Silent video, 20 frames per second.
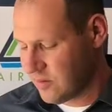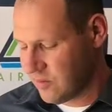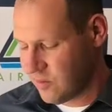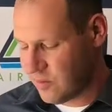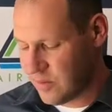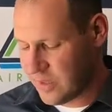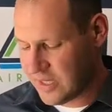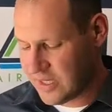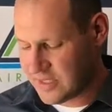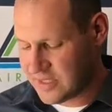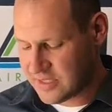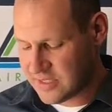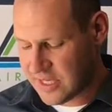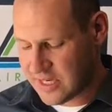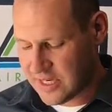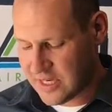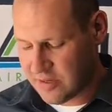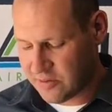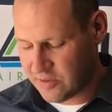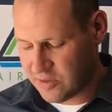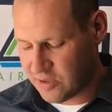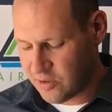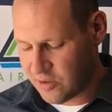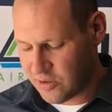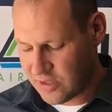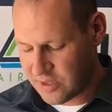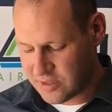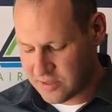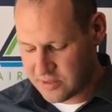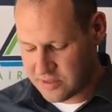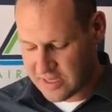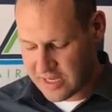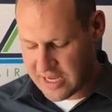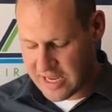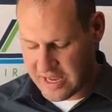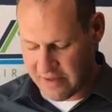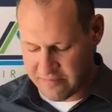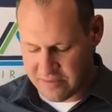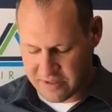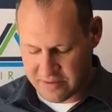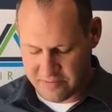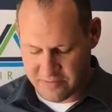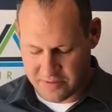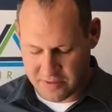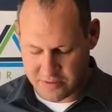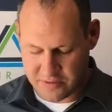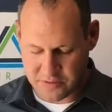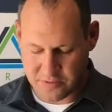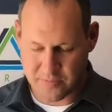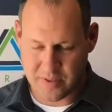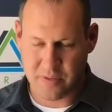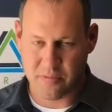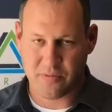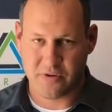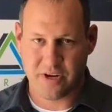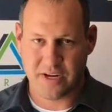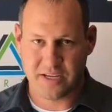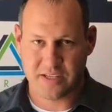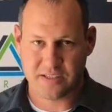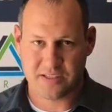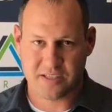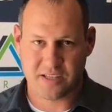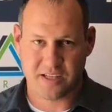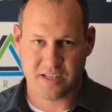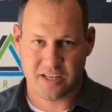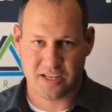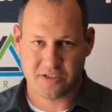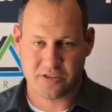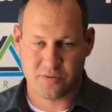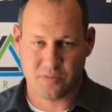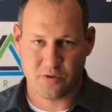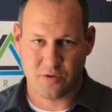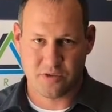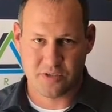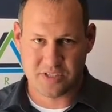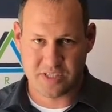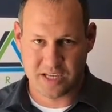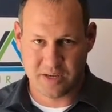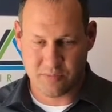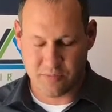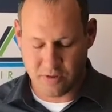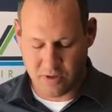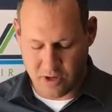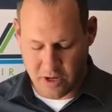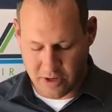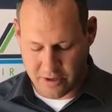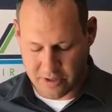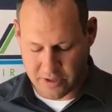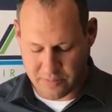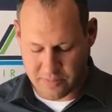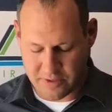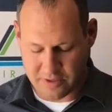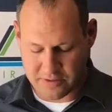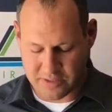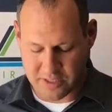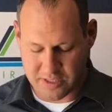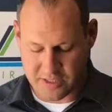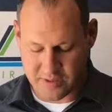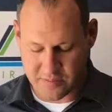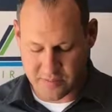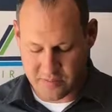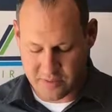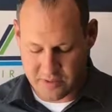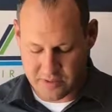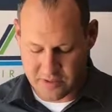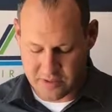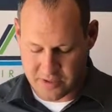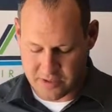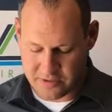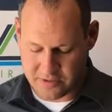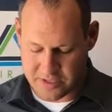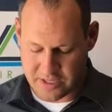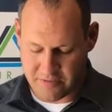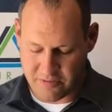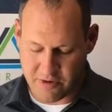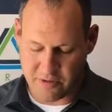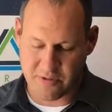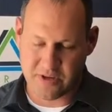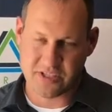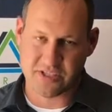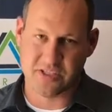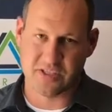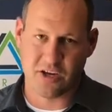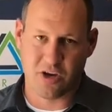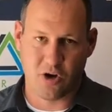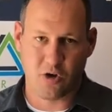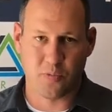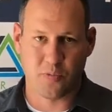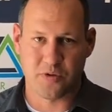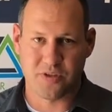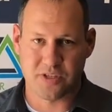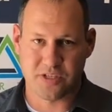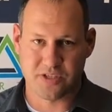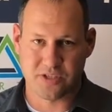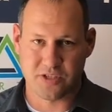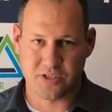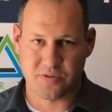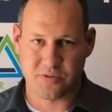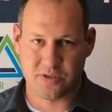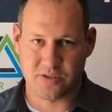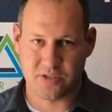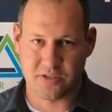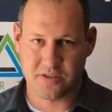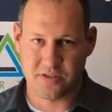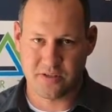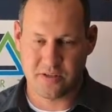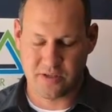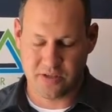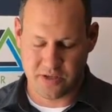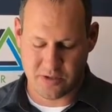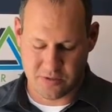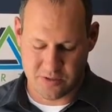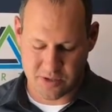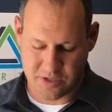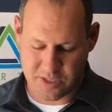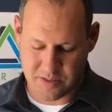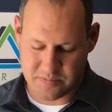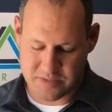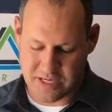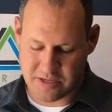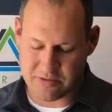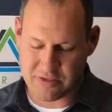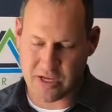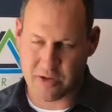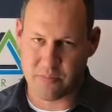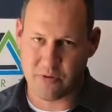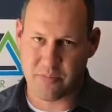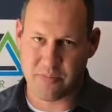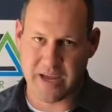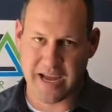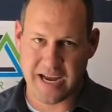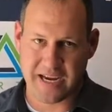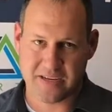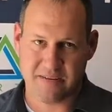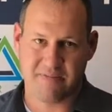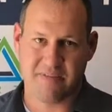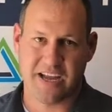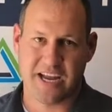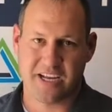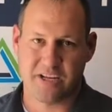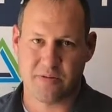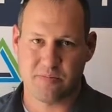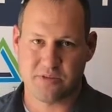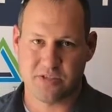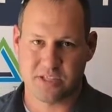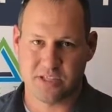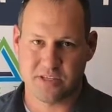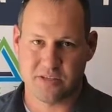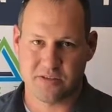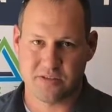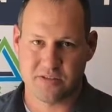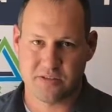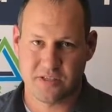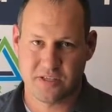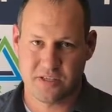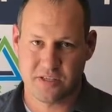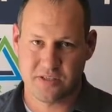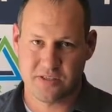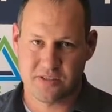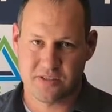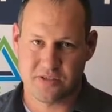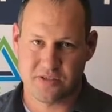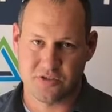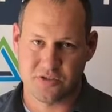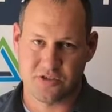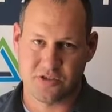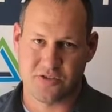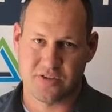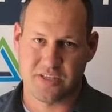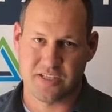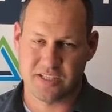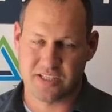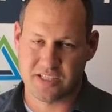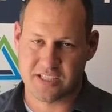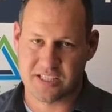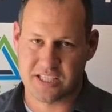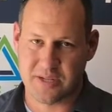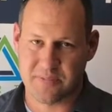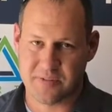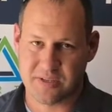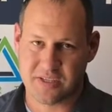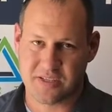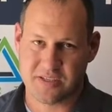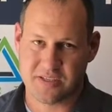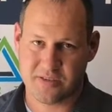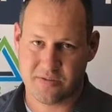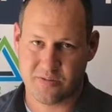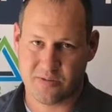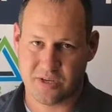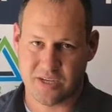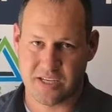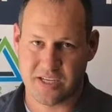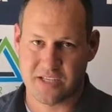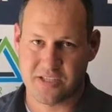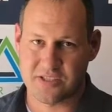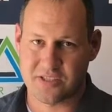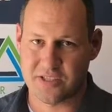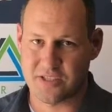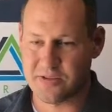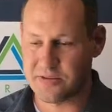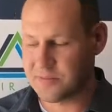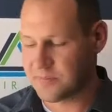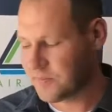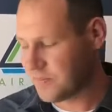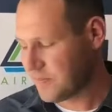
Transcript: We send out unions that have the filter membrane to collect your mold sample already built in them. There's never a reason to open this union. The union comes out double bagged and vacuum sealed to ensure that it's aseptic when it gets to you.